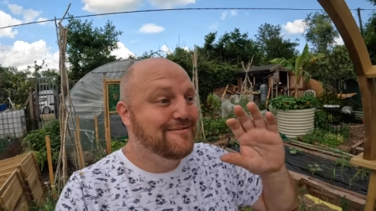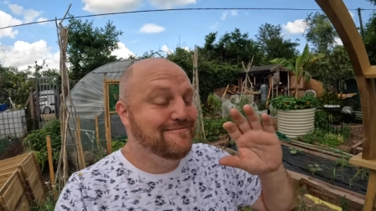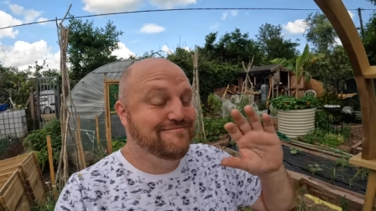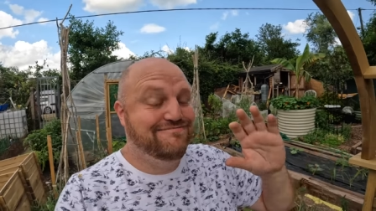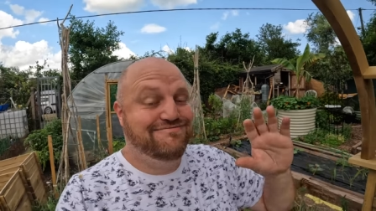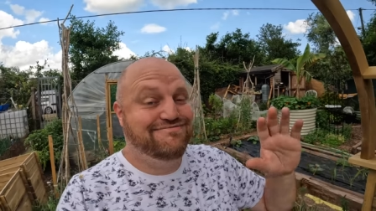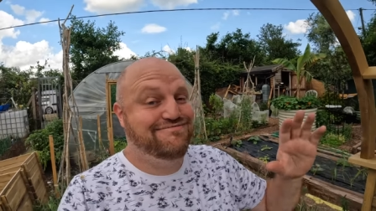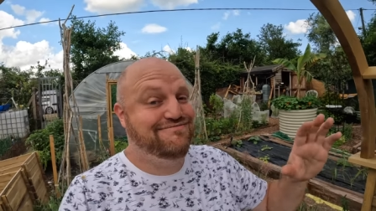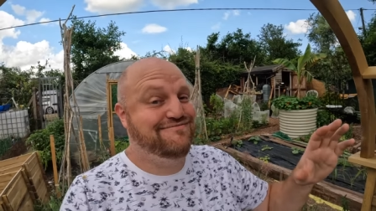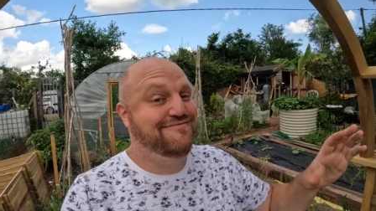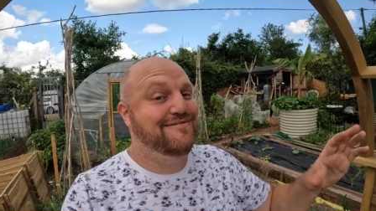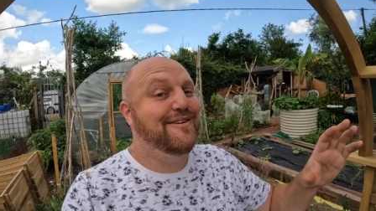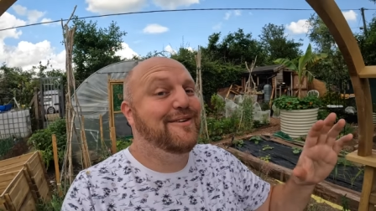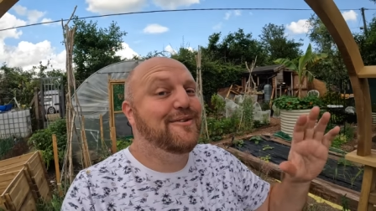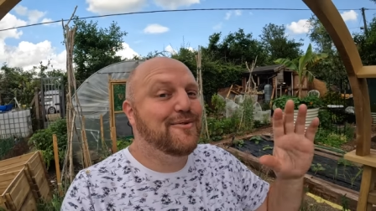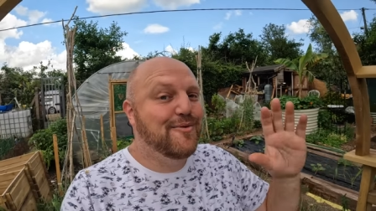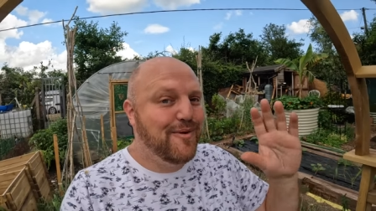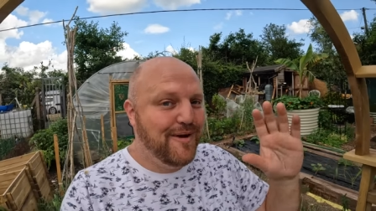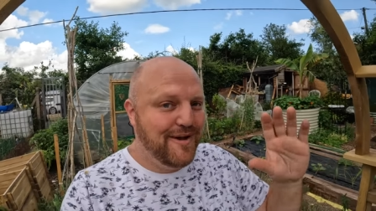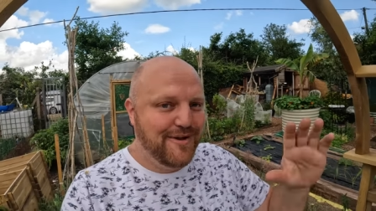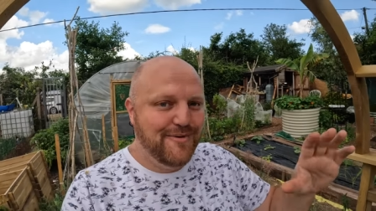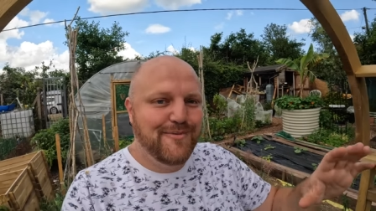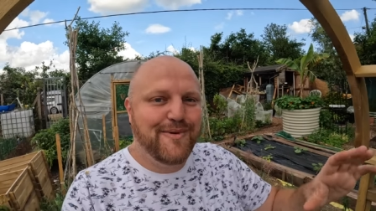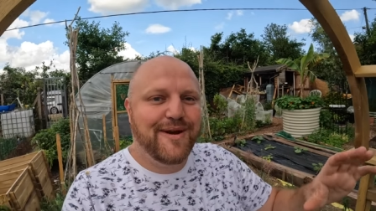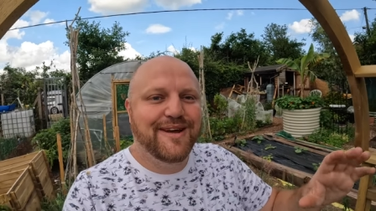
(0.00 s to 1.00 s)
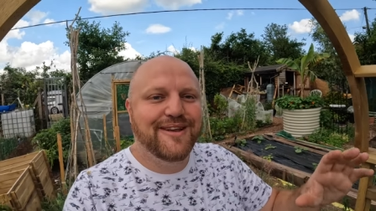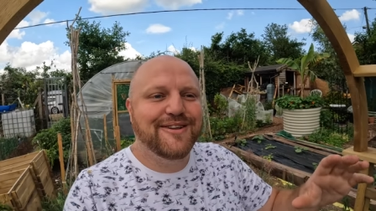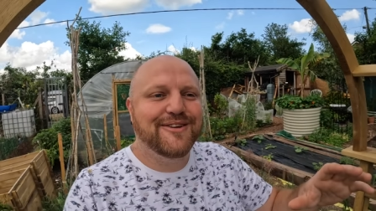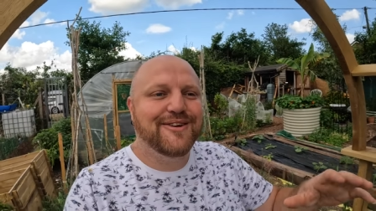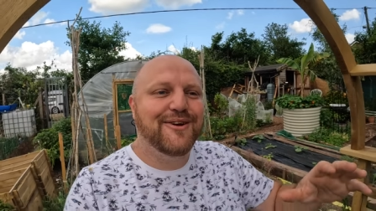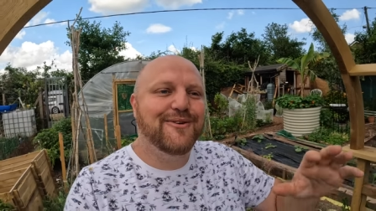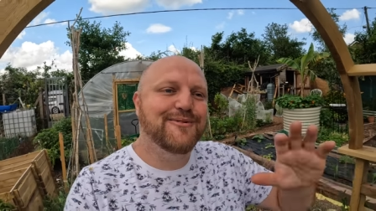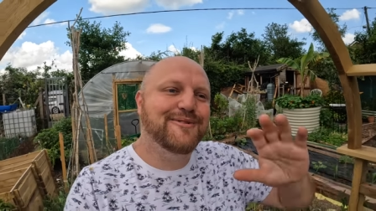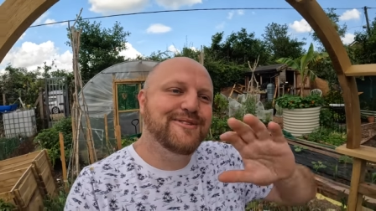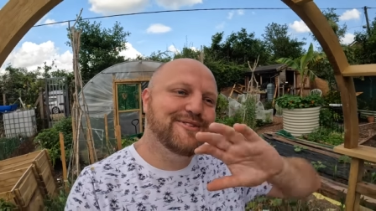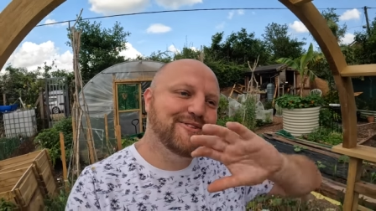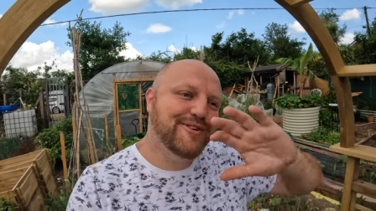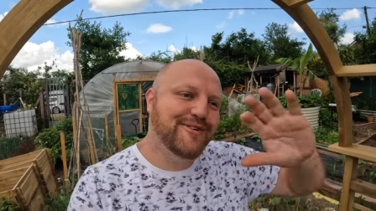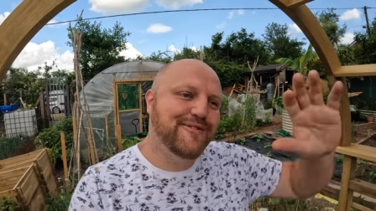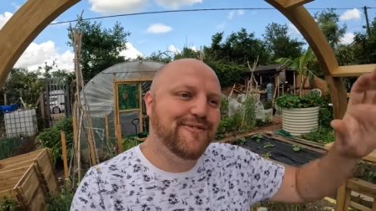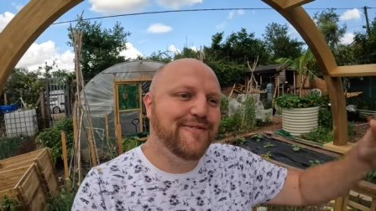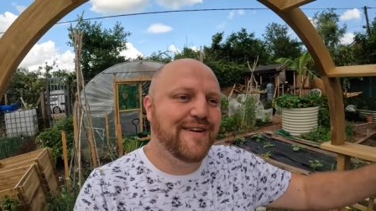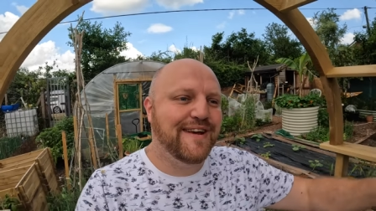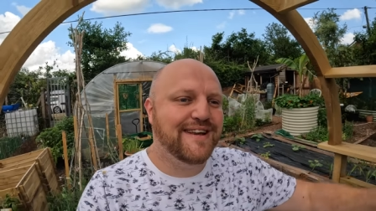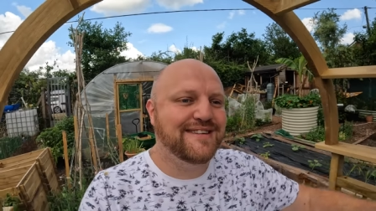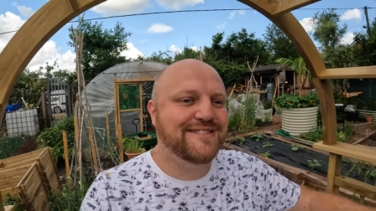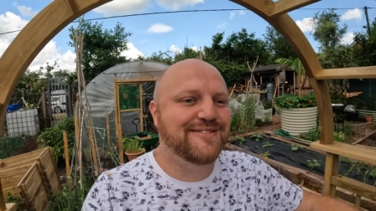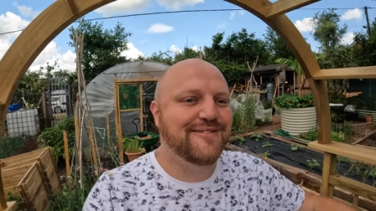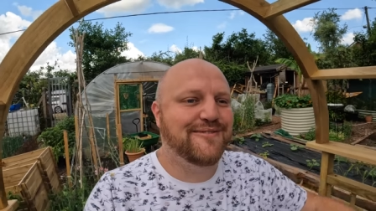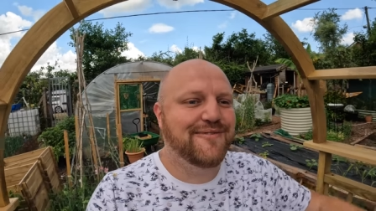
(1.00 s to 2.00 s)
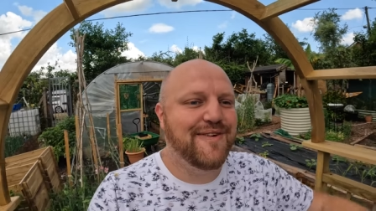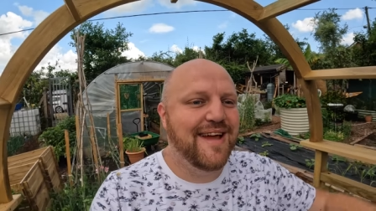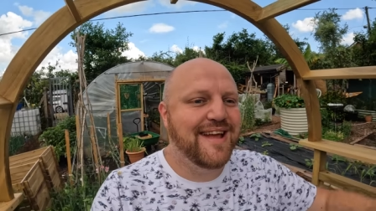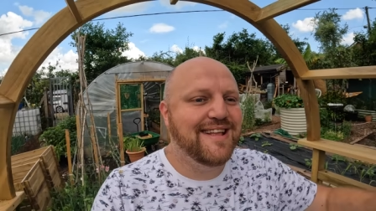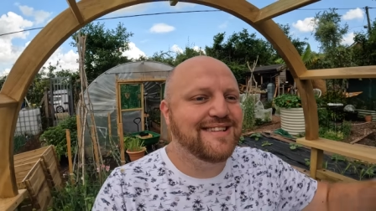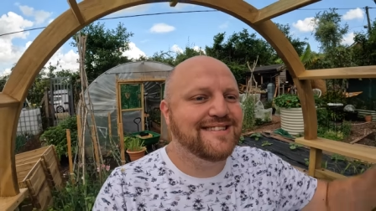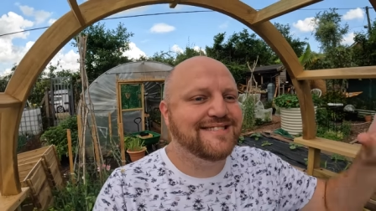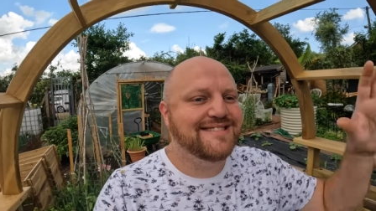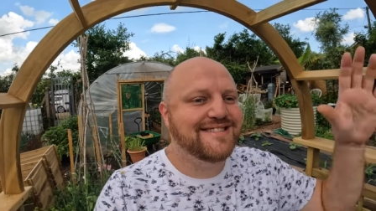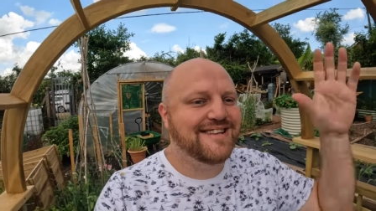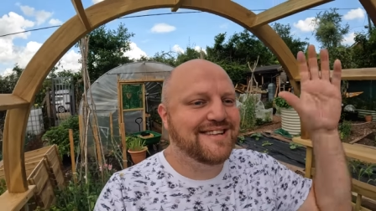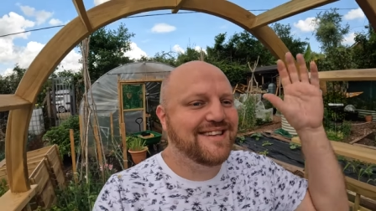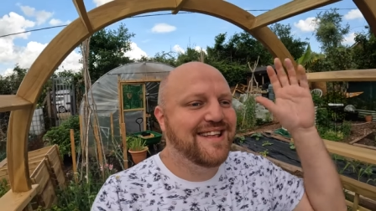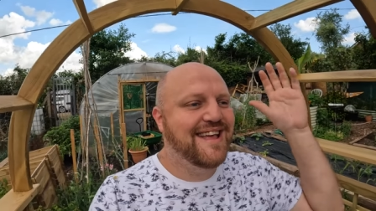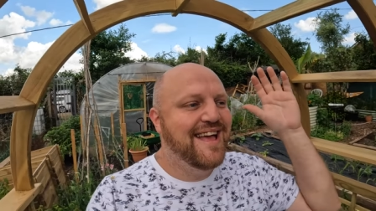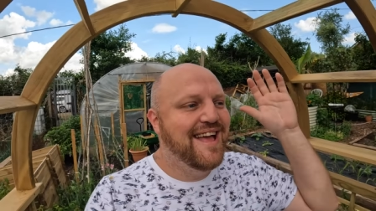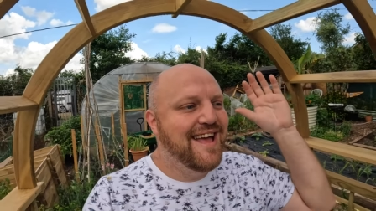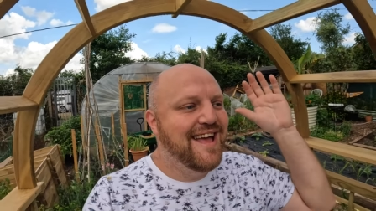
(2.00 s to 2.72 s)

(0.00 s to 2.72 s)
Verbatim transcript: pff, quite a while ago to just fix the fence, and